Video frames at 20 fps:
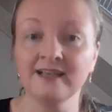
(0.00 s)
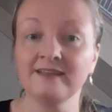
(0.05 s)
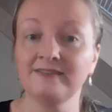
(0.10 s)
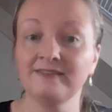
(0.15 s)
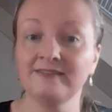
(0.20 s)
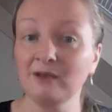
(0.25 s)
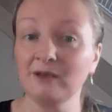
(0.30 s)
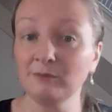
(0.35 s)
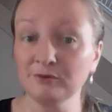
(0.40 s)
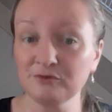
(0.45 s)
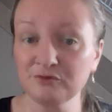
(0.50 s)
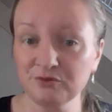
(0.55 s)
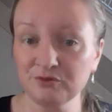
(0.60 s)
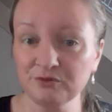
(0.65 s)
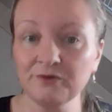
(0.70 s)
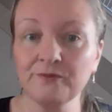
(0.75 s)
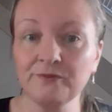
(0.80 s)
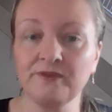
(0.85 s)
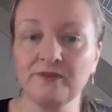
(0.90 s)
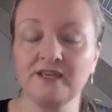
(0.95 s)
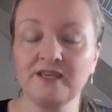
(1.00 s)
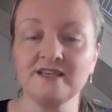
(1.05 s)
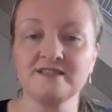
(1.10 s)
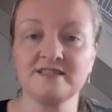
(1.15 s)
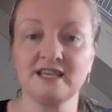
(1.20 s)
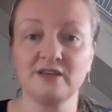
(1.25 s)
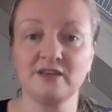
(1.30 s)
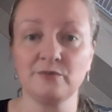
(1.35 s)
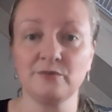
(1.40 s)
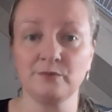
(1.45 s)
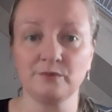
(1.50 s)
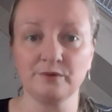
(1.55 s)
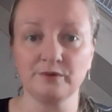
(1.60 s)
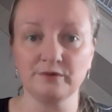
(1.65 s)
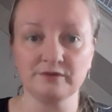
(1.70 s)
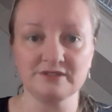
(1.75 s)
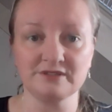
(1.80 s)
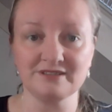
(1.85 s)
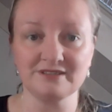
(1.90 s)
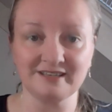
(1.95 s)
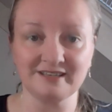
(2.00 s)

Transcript: They will do things that will